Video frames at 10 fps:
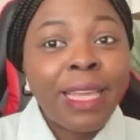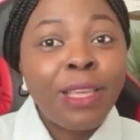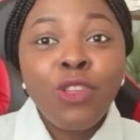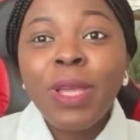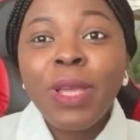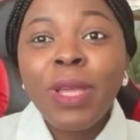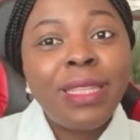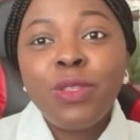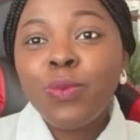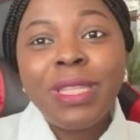You get
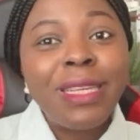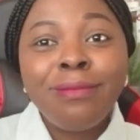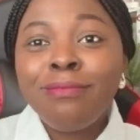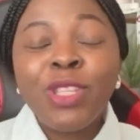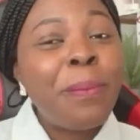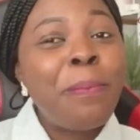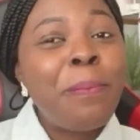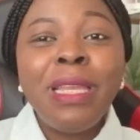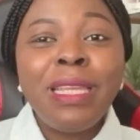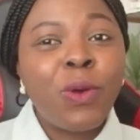it within
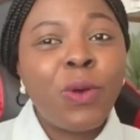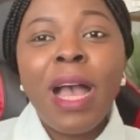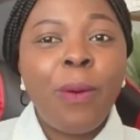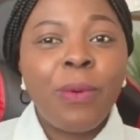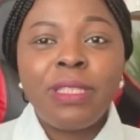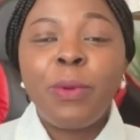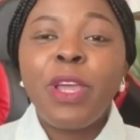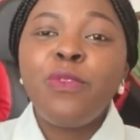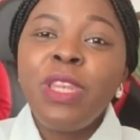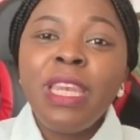minutes or hours.
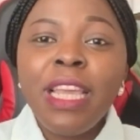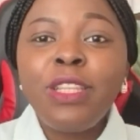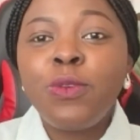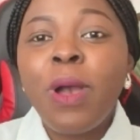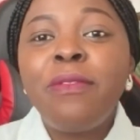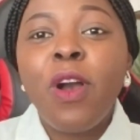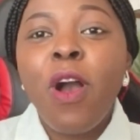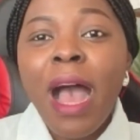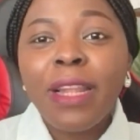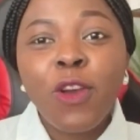But if you need to have an
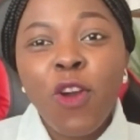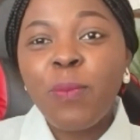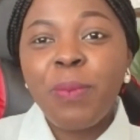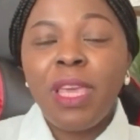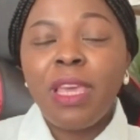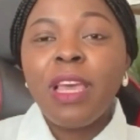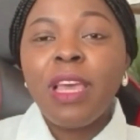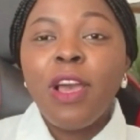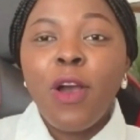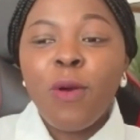hard copy
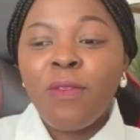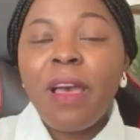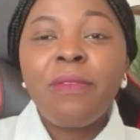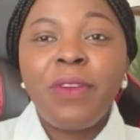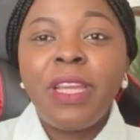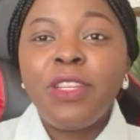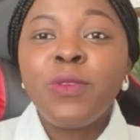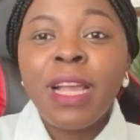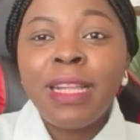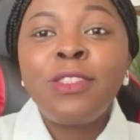of that thing,
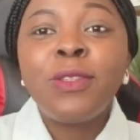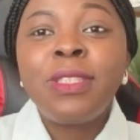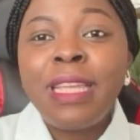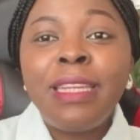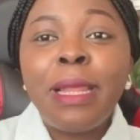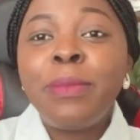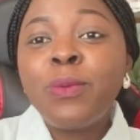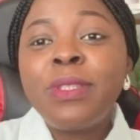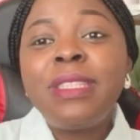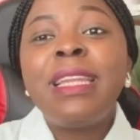you can just send them.
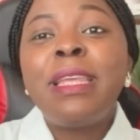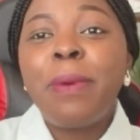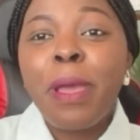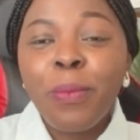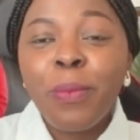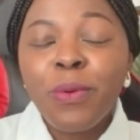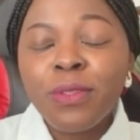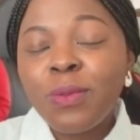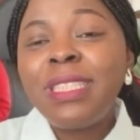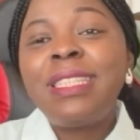They will send it by
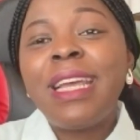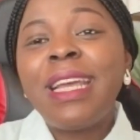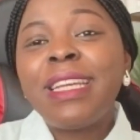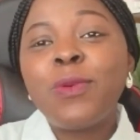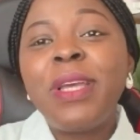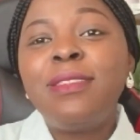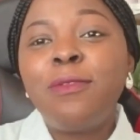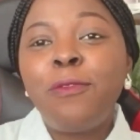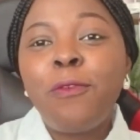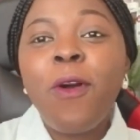post, which takes
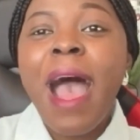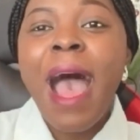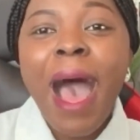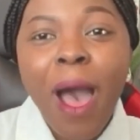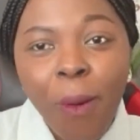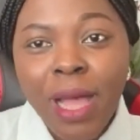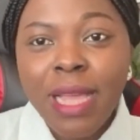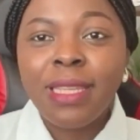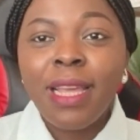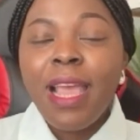24 hours.